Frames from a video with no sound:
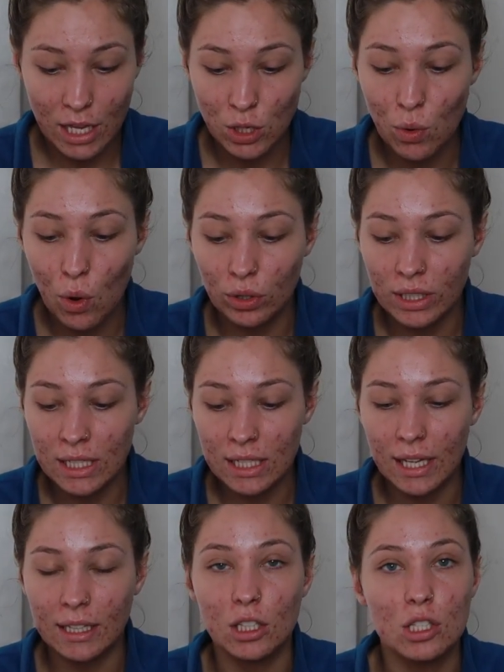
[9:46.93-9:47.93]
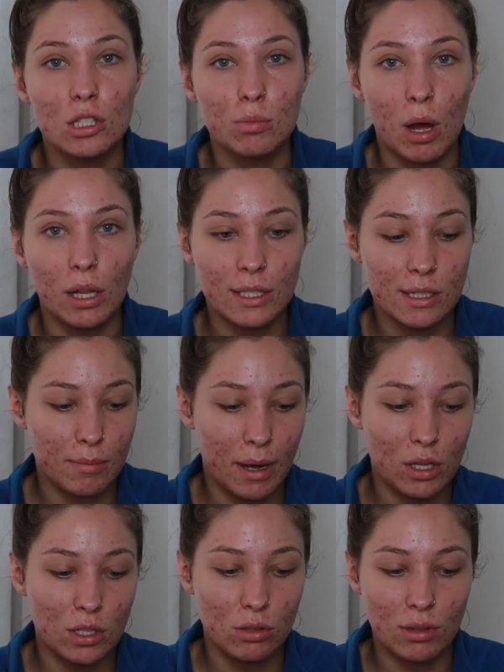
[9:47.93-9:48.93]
And you only need like the smallest amount.